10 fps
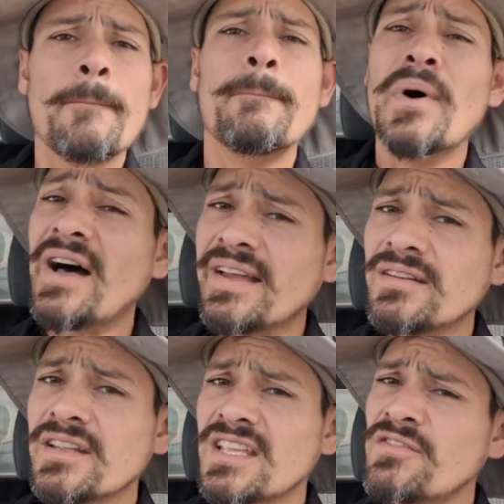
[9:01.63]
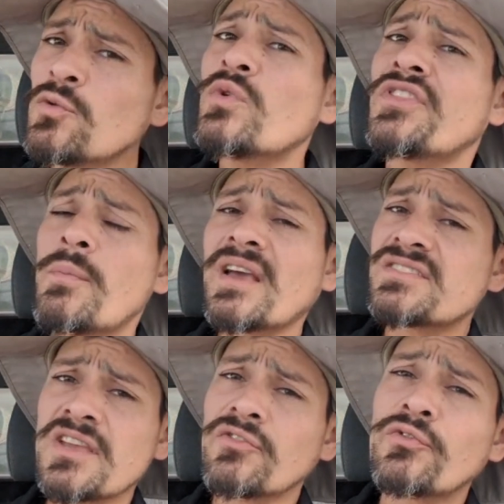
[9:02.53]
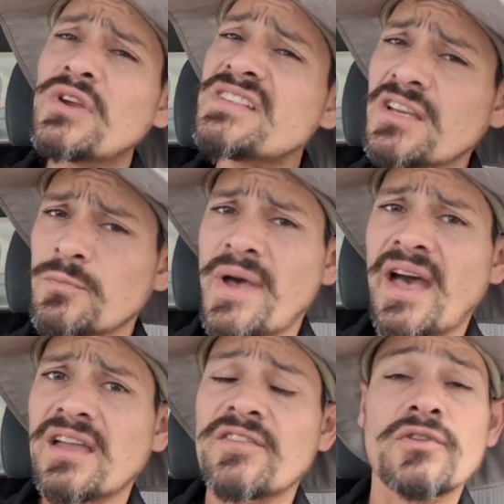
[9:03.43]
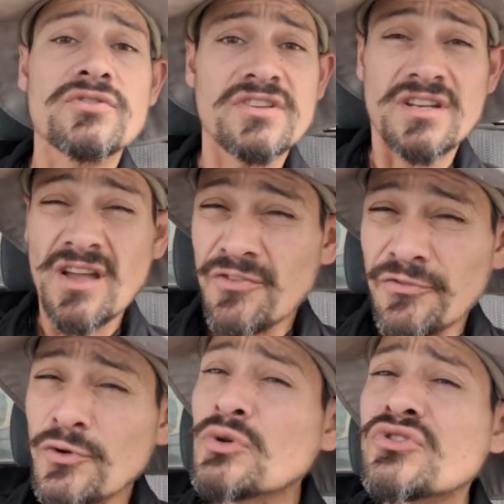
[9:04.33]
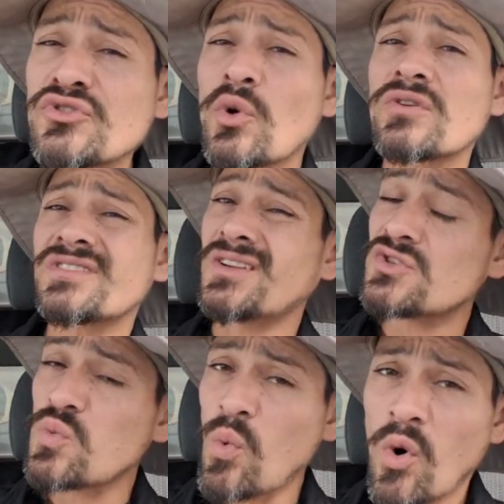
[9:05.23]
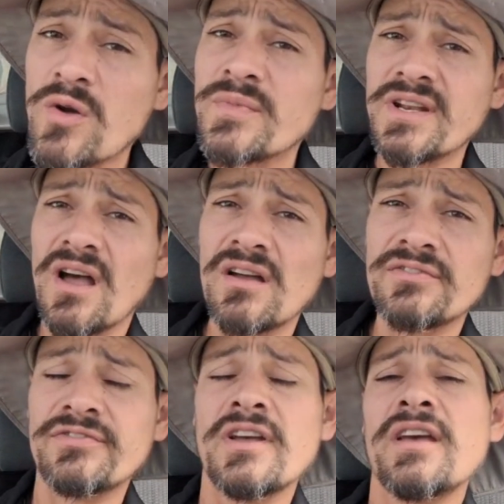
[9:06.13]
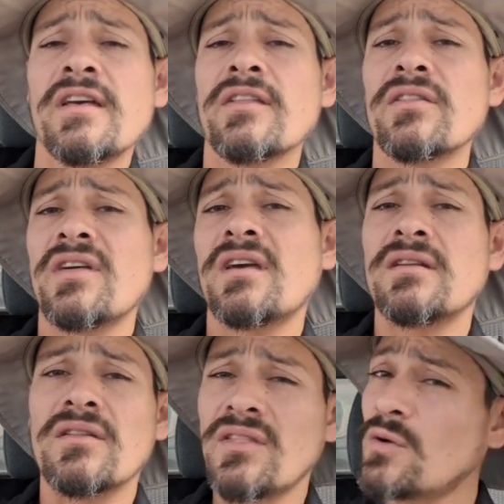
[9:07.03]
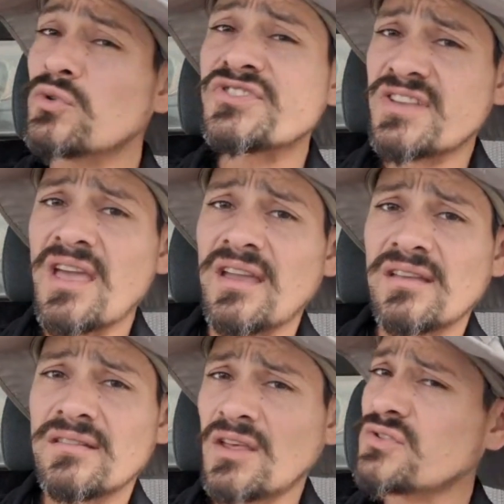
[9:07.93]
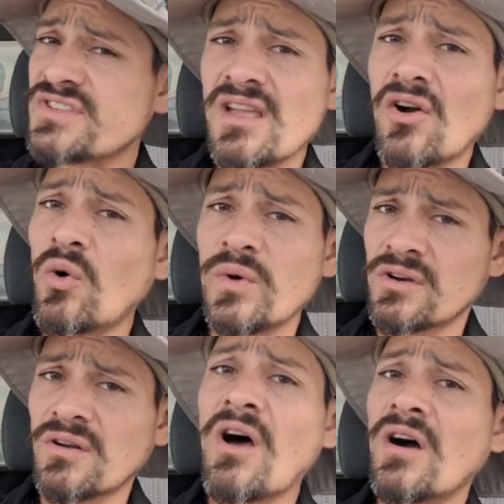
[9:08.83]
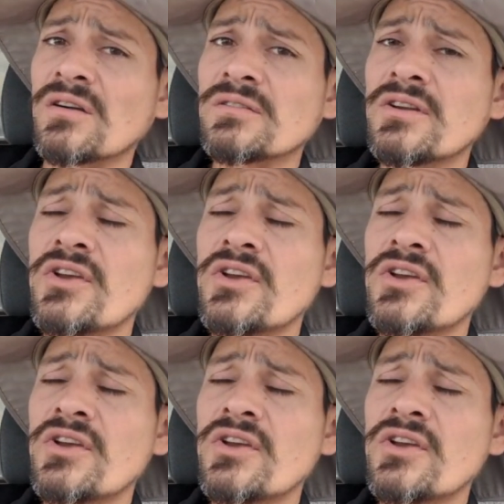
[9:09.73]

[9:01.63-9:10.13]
But even with the Mexican free-tailed bat, if there's enough food source and it's warm enough, then they will stay. They'll stay all winter long.